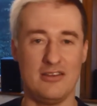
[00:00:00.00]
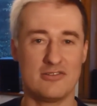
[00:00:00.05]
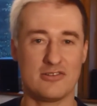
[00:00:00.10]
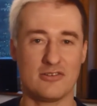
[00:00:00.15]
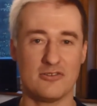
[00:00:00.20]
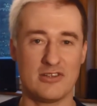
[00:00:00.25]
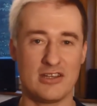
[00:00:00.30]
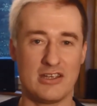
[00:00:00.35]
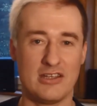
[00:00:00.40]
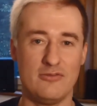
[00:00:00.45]

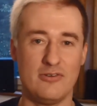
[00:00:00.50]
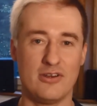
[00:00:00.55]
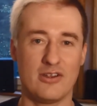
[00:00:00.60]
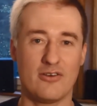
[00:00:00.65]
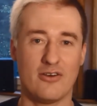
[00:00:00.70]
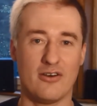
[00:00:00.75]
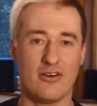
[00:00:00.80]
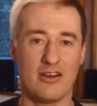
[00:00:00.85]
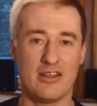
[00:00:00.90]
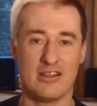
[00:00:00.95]
Intrauterin
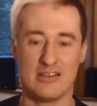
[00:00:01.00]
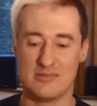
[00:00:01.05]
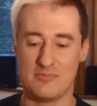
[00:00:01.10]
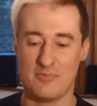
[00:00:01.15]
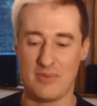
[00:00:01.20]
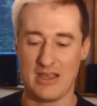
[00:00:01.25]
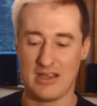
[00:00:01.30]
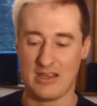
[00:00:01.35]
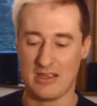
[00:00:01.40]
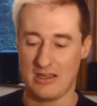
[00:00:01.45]
Recordings,
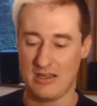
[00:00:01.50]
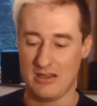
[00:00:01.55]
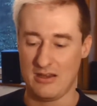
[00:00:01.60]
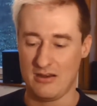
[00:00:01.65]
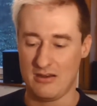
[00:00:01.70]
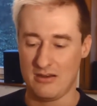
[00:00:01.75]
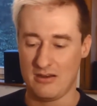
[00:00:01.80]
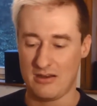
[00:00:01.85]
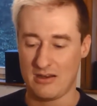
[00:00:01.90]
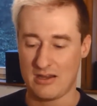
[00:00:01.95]
back
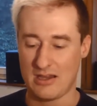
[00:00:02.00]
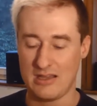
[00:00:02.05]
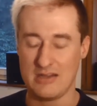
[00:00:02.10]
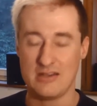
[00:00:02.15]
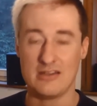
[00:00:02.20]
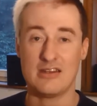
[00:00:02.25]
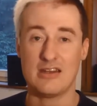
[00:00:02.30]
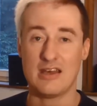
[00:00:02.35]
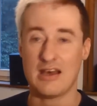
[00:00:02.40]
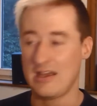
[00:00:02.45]
in
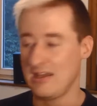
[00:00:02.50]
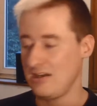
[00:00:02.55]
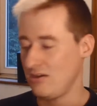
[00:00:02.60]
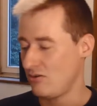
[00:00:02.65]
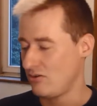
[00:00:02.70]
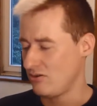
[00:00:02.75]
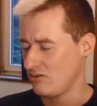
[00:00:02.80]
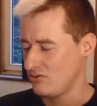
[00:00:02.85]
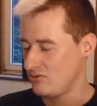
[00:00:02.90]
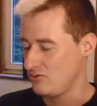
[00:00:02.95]
99
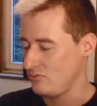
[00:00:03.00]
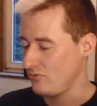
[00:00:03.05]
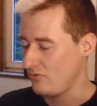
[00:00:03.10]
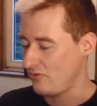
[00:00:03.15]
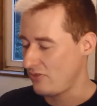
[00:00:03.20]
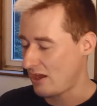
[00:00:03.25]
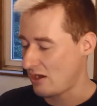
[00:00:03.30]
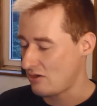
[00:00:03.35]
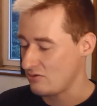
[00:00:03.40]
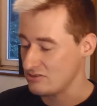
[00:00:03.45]
or
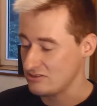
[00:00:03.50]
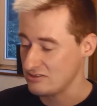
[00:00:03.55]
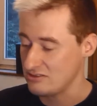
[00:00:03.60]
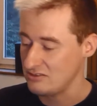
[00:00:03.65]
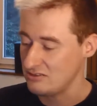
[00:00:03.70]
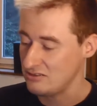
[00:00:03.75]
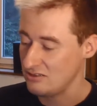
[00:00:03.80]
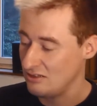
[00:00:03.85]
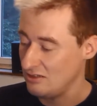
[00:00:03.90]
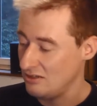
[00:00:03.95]

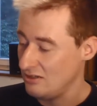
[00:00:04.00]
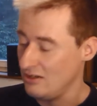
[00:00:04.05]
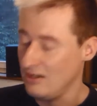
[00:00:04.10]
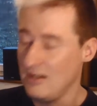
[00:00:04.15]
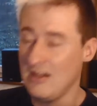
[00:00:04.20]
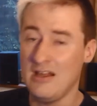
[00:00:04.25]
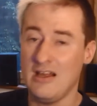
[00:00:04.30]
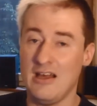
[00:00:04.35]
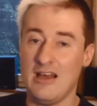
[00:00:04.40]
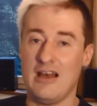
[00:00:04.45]
2000.
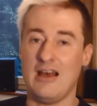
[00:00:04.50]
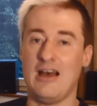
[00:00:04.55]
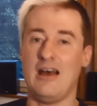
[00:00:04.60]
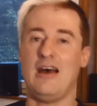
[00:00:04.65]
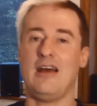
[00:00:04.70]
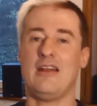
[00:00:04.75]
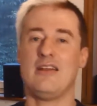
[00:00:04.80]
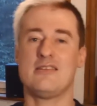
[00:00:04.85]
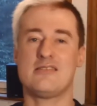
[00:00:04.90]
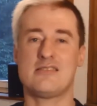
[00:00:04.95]

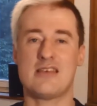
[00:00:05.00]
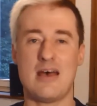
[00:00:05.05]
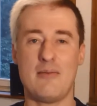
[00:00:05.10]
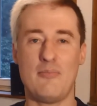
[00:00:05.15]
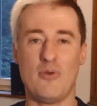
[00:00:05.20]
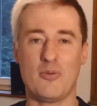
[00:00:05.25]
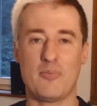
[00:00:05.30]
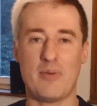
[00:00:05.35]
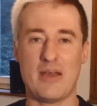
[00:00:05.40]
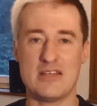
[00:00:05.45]
And it's a
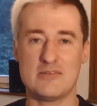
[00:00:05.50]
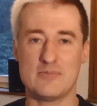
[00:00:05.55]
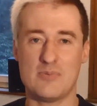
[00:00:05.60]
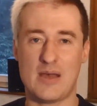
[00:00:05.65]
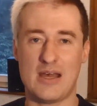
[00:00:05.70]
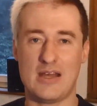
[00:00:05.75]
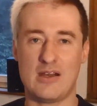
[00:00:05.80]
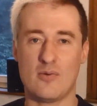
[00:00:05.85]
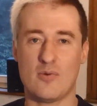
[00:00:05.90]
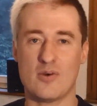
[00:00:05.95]
Hamburg-based
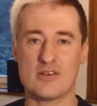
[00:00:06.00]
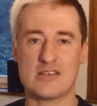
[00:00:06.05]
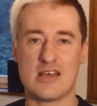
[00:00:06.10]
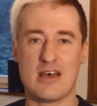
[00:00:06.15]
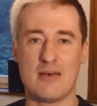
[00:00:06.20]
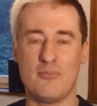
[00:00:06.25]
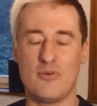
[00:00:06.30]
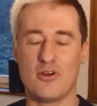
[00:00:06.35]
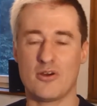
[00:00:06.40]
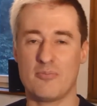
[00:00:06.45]
band, or was a
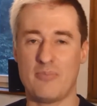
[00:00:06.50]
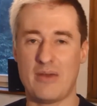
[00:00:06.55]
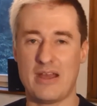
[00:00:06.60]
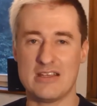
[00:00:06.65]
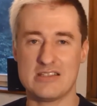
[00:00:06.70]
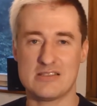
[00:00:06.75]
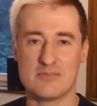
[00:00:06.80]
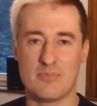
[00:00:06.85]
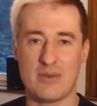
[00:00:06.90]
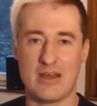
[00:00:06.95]

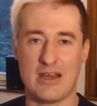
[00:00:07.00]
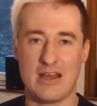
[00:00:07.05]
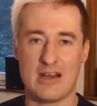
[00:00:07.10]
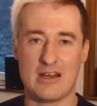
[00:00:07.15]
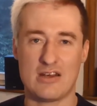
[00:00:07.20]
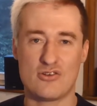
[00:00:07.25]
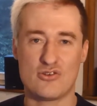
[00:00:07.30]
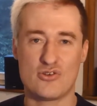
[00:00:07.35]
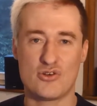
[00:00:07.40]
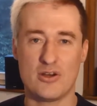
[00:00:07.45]
Hamburg-based
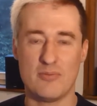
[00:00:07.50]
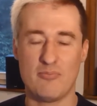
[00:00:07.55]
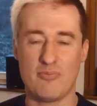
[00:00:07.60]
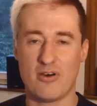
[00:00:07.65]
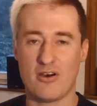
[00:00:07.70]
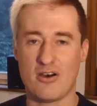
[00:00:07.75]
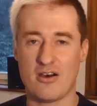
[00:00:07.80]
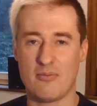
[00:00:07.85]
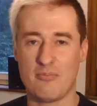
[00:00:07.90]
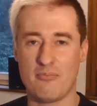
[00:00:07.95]
band,
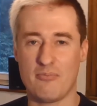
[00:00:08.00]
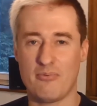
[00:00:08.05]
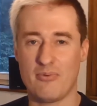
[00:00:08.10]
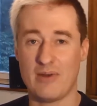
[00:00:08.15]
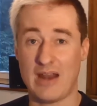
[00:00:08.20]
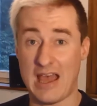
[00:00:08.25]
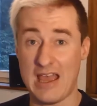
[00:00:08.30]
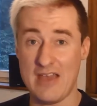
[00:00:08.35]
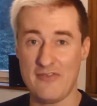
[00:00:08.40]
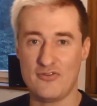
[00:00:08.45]
trip-hop,
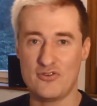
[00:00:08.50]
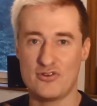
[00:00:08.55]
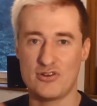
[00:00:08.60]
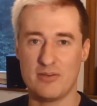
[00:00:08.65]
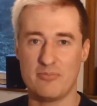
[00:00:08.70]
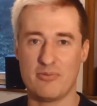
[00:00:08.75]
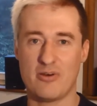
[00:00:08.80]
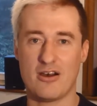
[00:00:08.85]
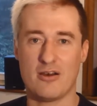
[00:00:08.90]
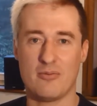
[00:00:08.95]
live
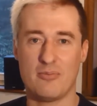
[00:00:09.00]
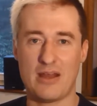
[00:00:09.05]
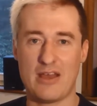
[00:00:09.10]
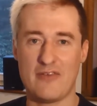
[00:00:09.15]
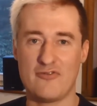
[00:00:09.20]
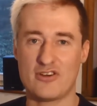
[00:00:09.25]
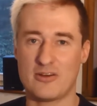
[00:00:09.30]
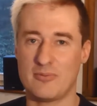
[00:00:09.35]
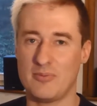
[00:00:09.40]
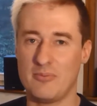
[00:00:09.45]

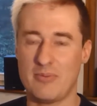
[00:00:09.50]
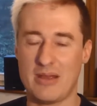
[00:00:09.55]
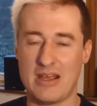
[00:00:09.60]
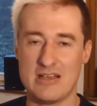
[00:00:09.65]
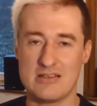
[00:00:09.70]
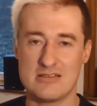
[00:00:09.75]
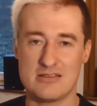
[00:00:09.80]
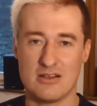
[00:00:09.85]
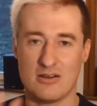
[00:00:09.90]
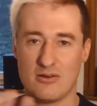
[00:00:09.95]
drum and
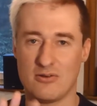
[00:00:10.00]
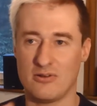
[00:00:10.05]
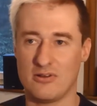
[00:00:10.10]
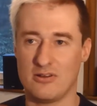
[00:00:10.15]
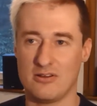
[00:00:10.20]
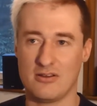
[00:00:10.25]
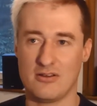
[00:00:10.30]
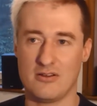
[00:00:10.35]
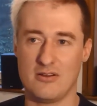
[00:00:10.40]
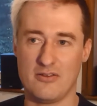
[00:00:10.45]
bass, a
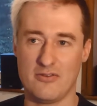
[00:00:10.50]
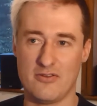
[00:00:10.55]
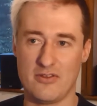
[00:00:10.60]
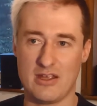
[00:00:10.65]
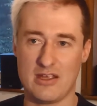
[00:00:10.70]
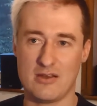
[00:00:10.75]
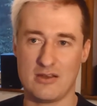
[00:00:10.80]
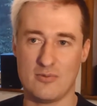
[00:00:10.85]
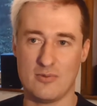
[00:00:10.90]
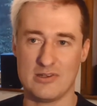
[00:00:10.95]
whole
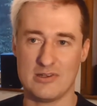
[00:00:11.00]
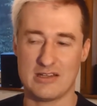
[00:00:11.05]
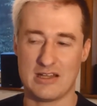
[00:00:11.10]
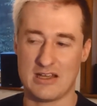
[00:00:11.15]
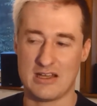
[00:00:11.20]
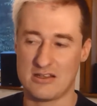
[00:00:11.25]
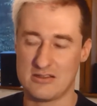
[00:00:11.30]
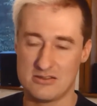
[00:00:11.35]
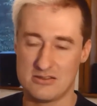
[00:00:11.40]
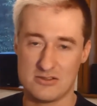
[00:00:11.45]
thing with
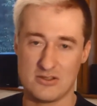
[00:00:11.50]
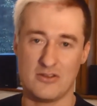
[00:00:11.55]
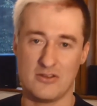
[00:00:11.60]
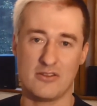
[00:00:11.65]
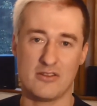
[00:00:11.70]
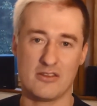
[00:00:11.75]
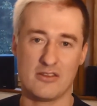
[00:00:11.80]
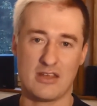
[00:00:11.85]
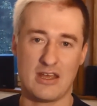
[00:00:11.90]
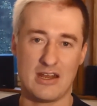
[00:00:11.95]
like
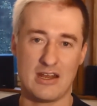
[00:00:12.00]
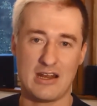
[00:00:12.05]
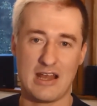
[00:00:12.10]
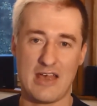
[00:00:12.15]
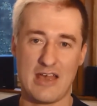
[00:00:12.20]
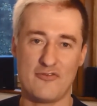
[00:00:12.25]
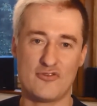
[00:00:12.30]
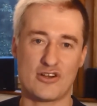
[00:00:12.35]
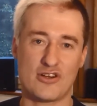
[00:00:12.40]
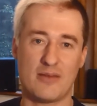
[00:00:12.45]
synth and
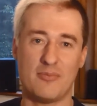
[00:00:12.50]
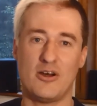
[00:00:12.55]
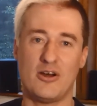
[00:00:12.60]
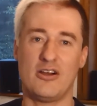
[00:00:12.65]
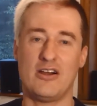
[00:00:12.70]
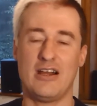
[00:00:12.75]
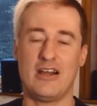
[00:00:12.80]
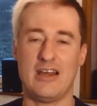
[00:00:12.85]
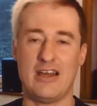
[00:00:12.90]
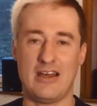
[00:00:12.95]
live
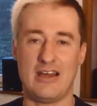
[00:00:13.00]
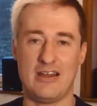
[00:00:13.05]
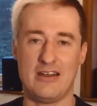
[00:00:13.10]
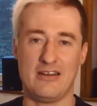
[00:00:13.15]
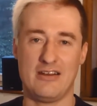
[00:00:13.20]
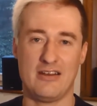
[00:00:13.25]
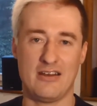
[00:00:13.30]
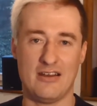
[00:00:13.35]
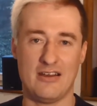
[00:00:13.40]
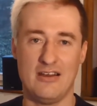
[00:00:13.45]
drummer
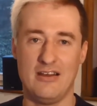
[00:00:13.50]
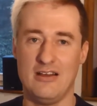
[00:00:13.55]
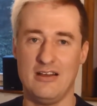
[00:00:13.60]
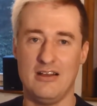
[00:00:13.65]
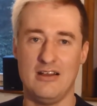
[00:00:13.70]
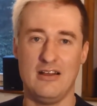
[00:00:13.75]
and a